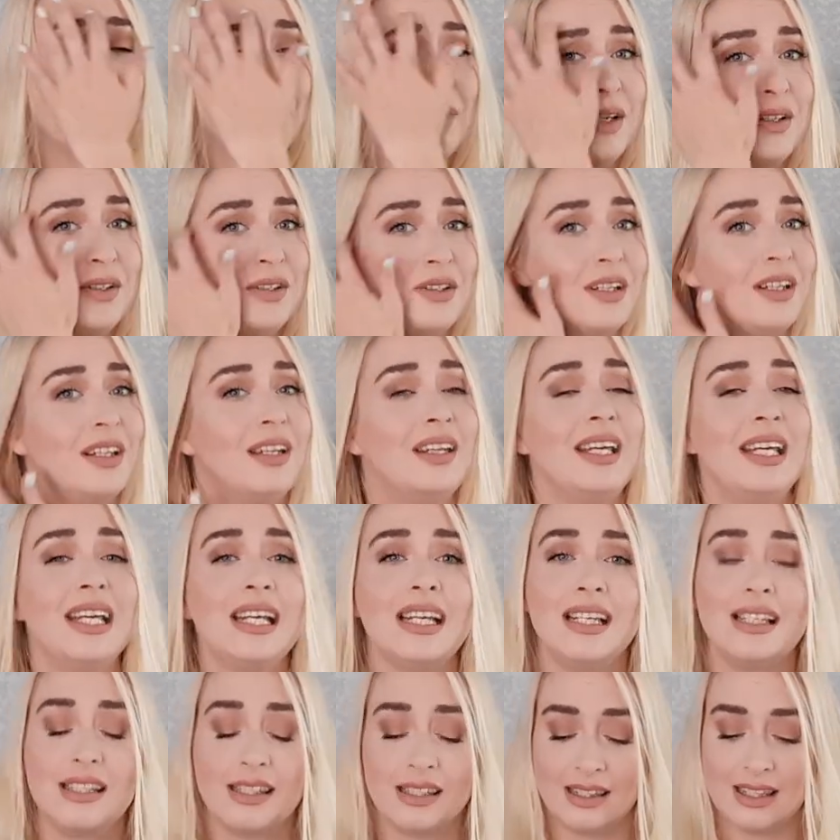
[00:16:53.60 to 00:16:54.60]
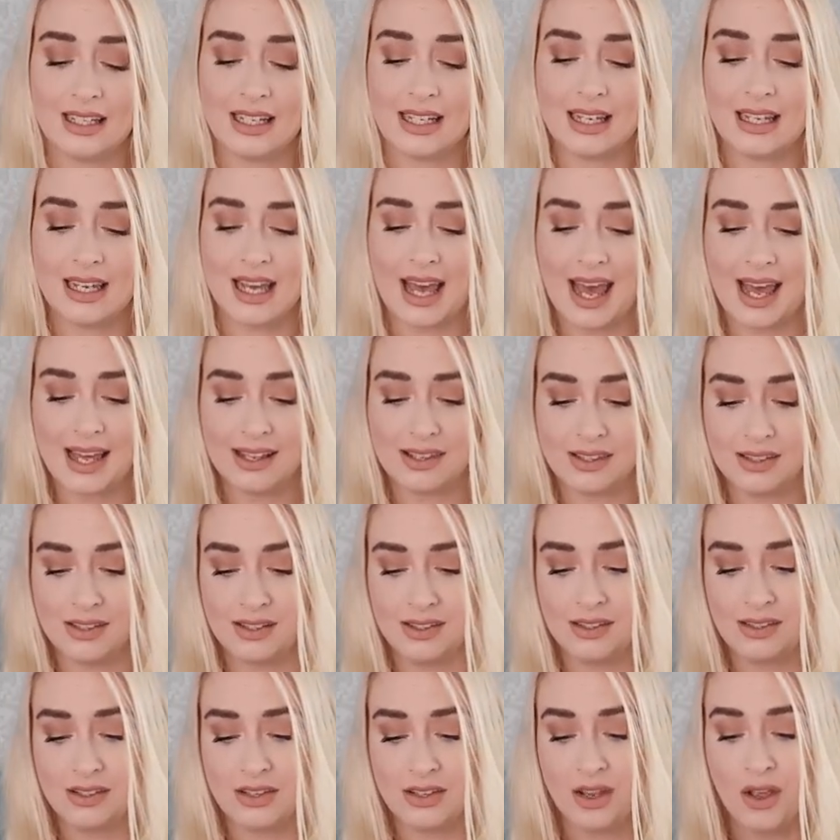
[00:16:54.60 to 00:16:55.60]
mention is the
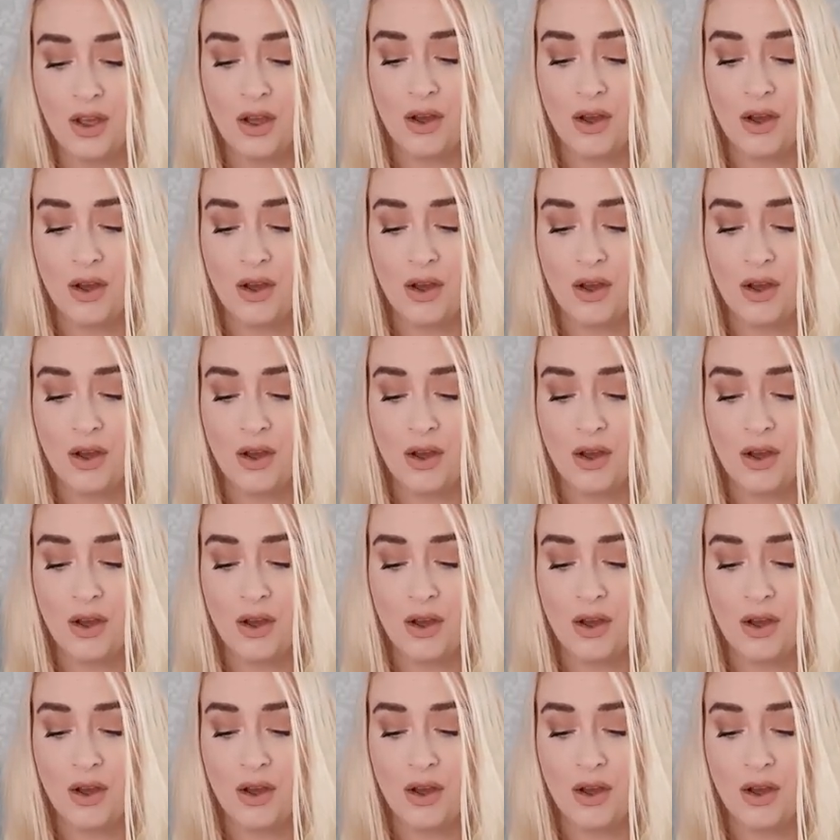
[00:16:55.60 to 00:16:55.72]
Essence